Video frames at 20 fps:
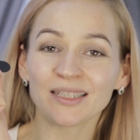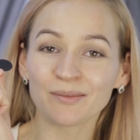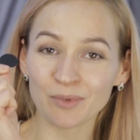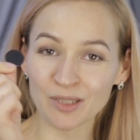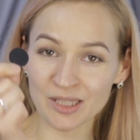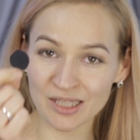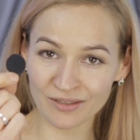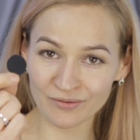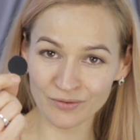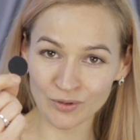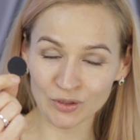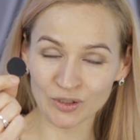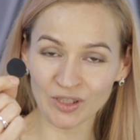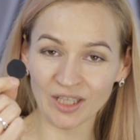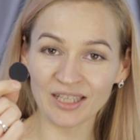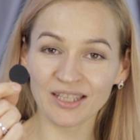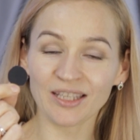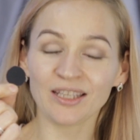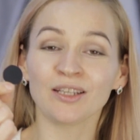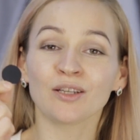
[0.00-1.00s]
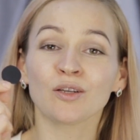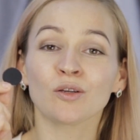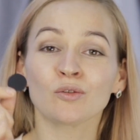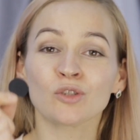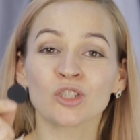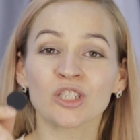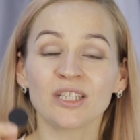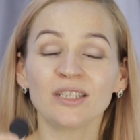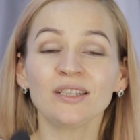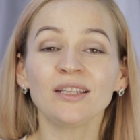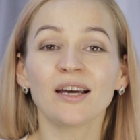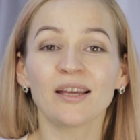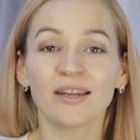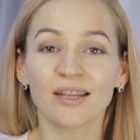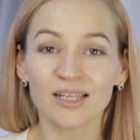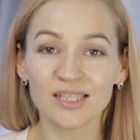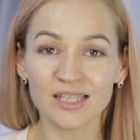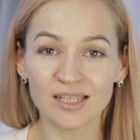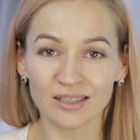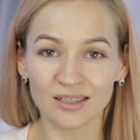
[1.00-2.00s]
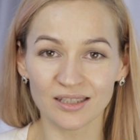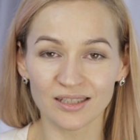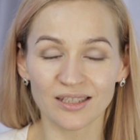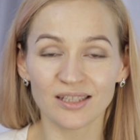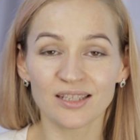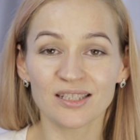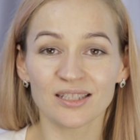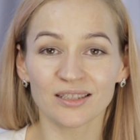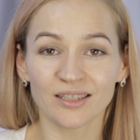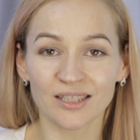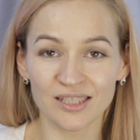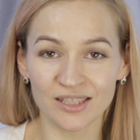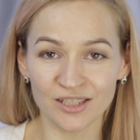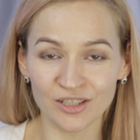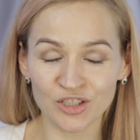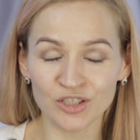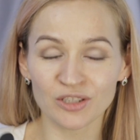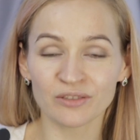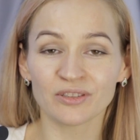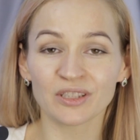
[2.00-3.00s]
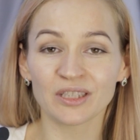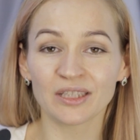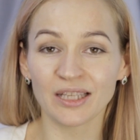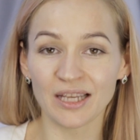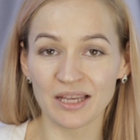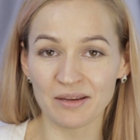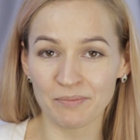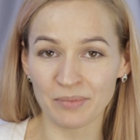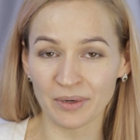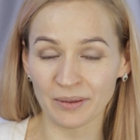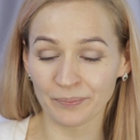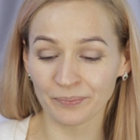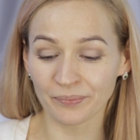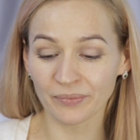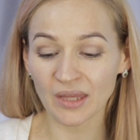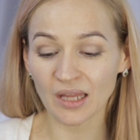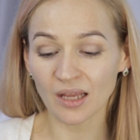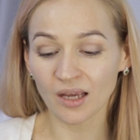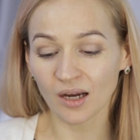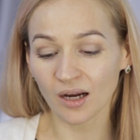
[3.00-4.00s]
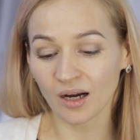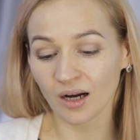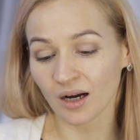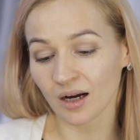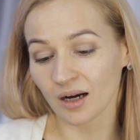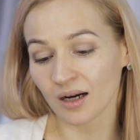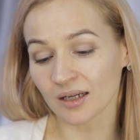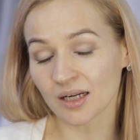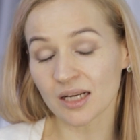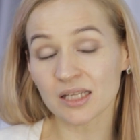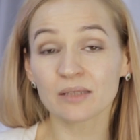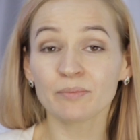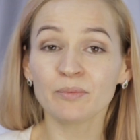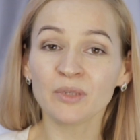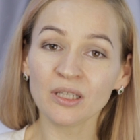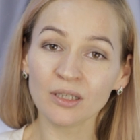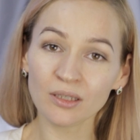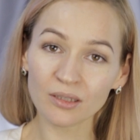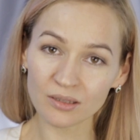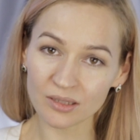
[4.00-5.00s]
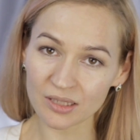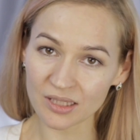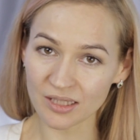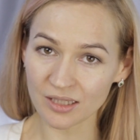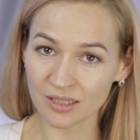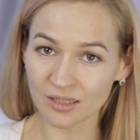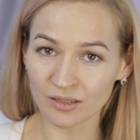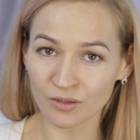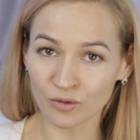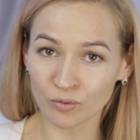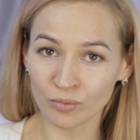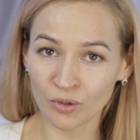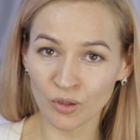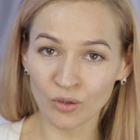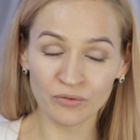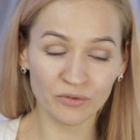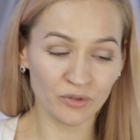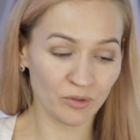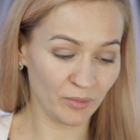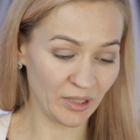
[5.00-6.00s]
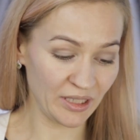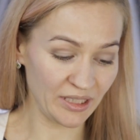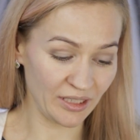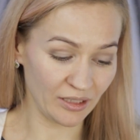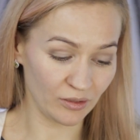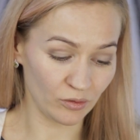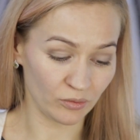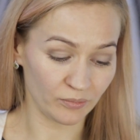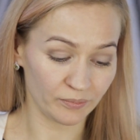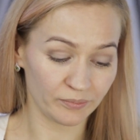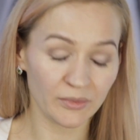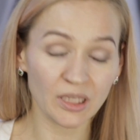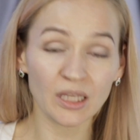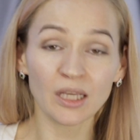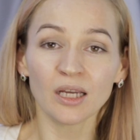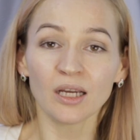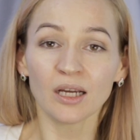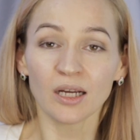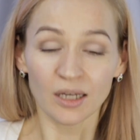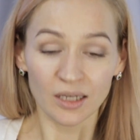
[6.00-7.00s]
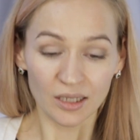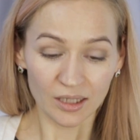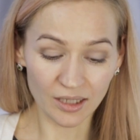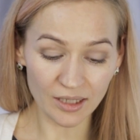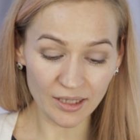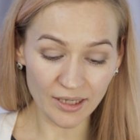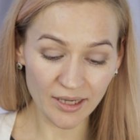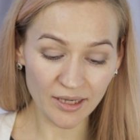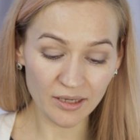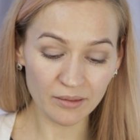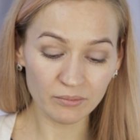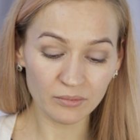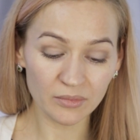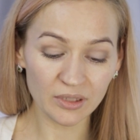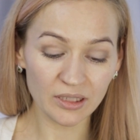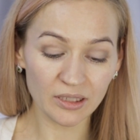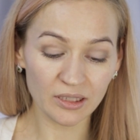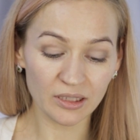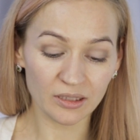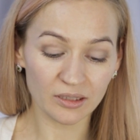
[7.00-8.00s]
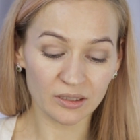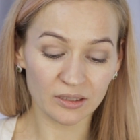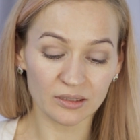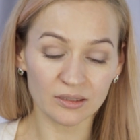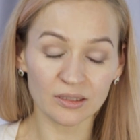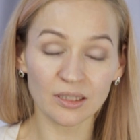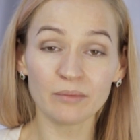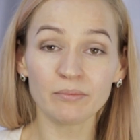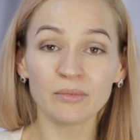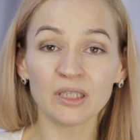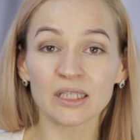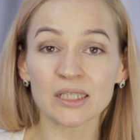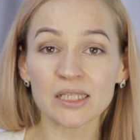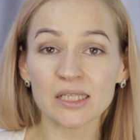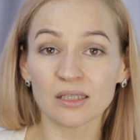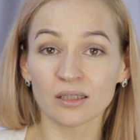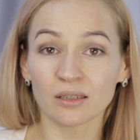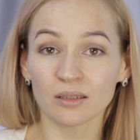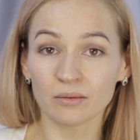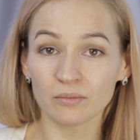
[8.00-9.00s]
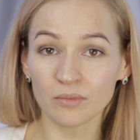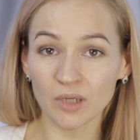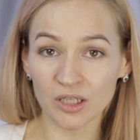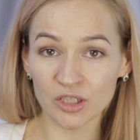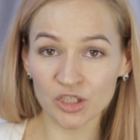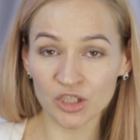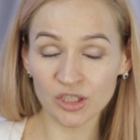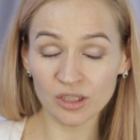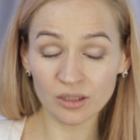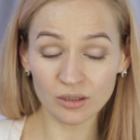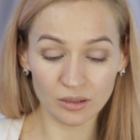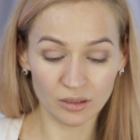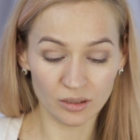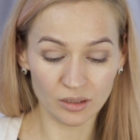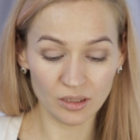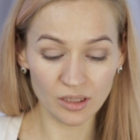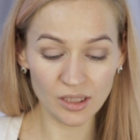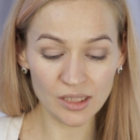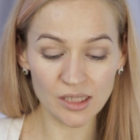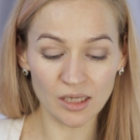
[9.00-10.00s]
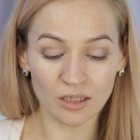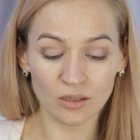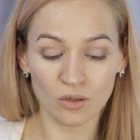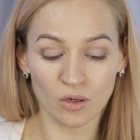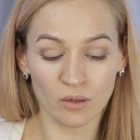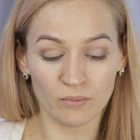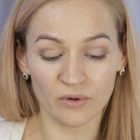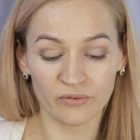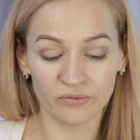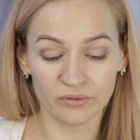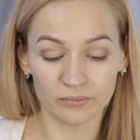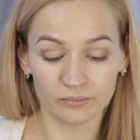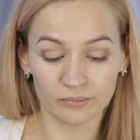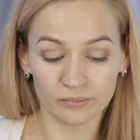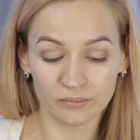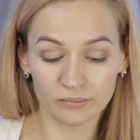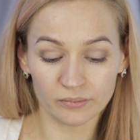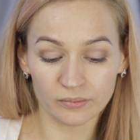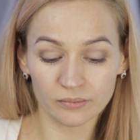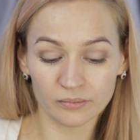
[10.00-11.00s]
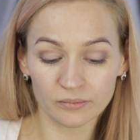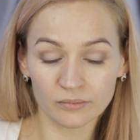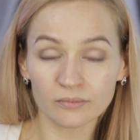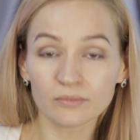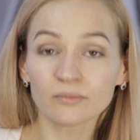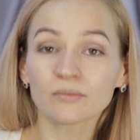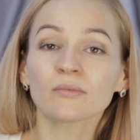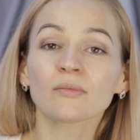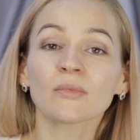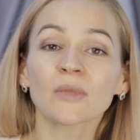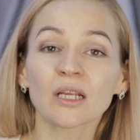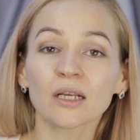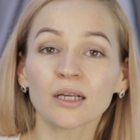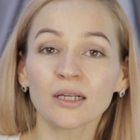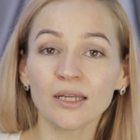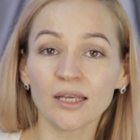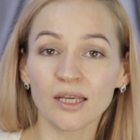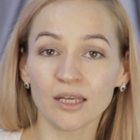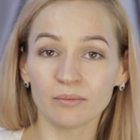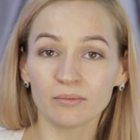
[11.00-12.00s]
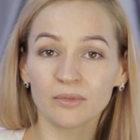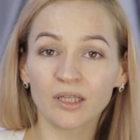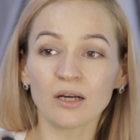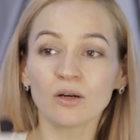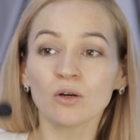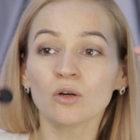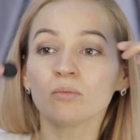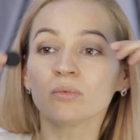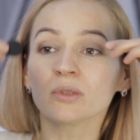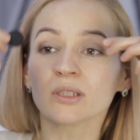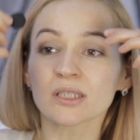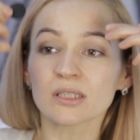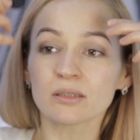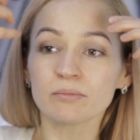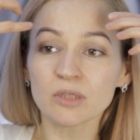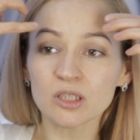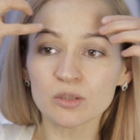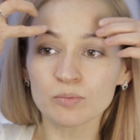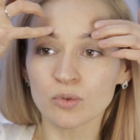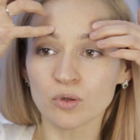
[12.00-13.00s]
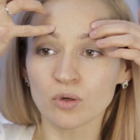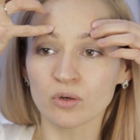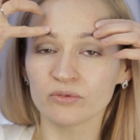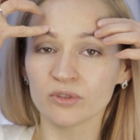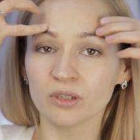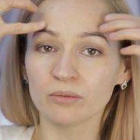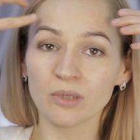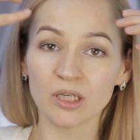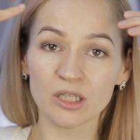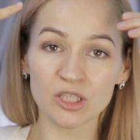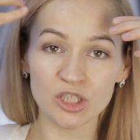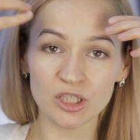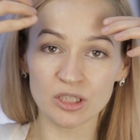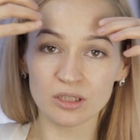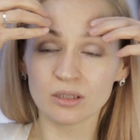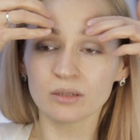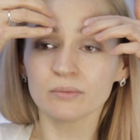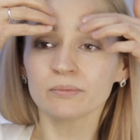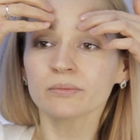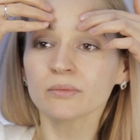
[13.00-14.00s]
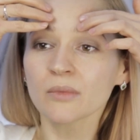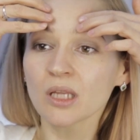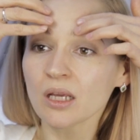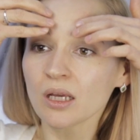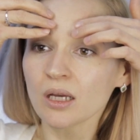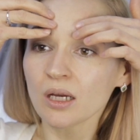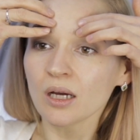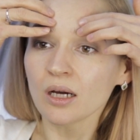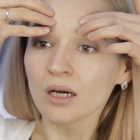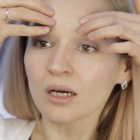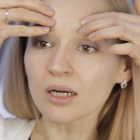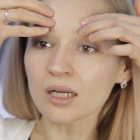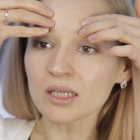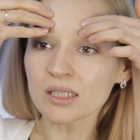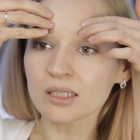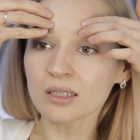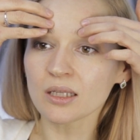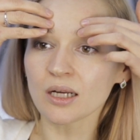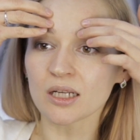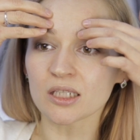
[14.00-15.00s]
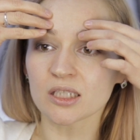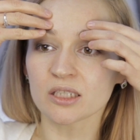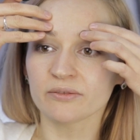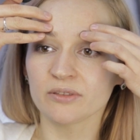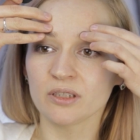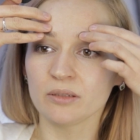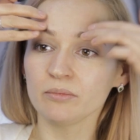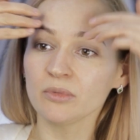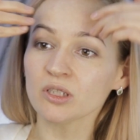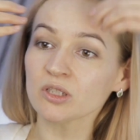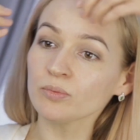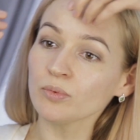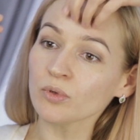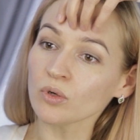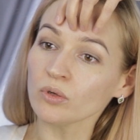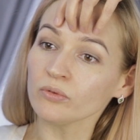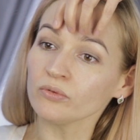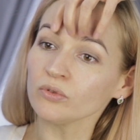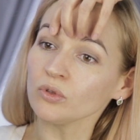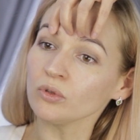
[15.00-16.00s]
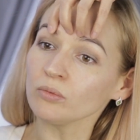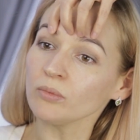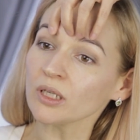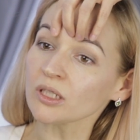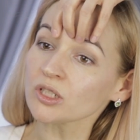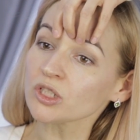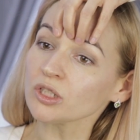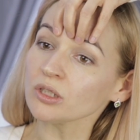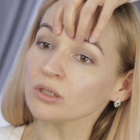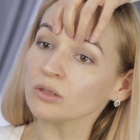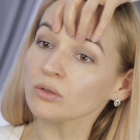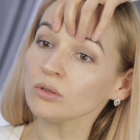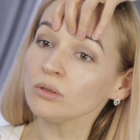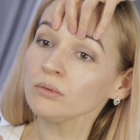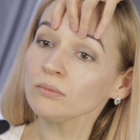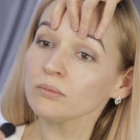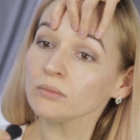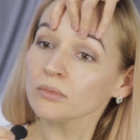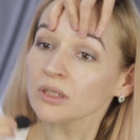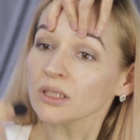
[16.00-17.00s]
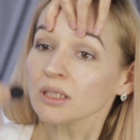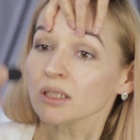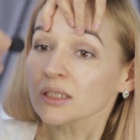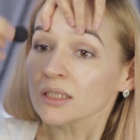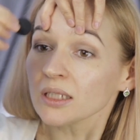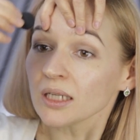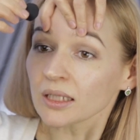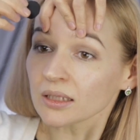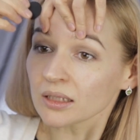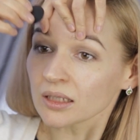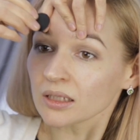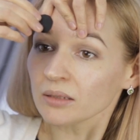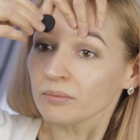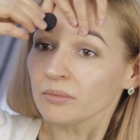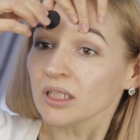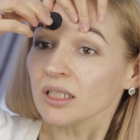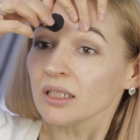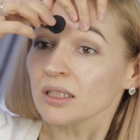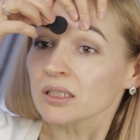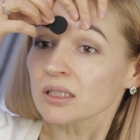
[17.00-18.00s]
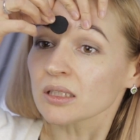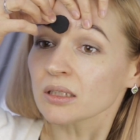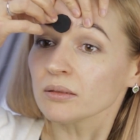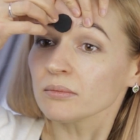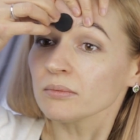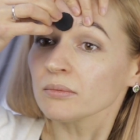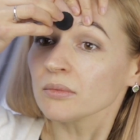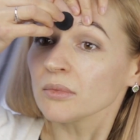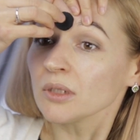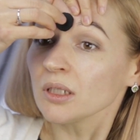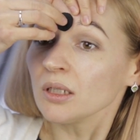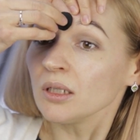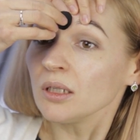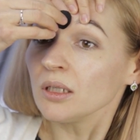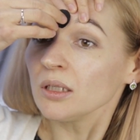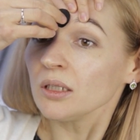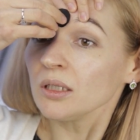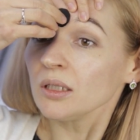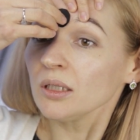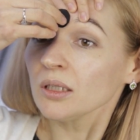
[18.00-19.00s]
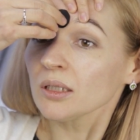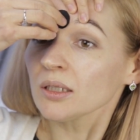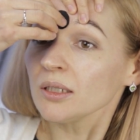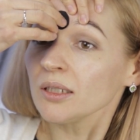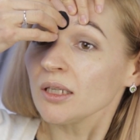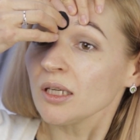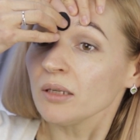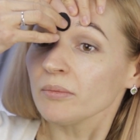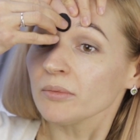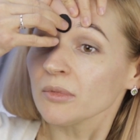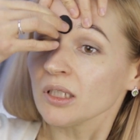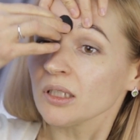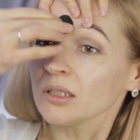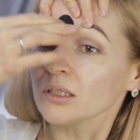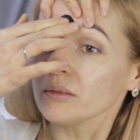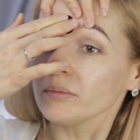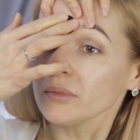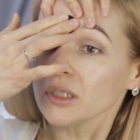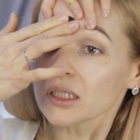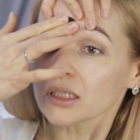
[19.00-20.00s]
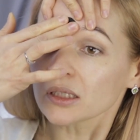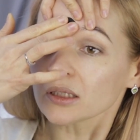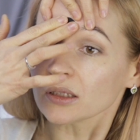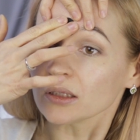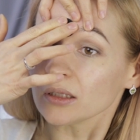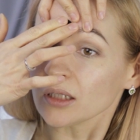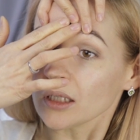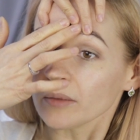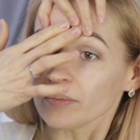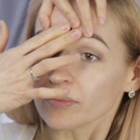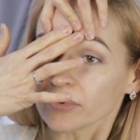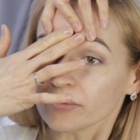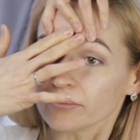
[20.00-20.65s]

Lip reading: circles like this that you can cut out of elastic tape. They should be 4 to 5 centimeters in diameter. We are going to stick them in places where you have wrinkles. First, in the area between the eyebrows. Stretch the wrinkle between the eyebrows, if you have it of course, and stick the tape. After that, you are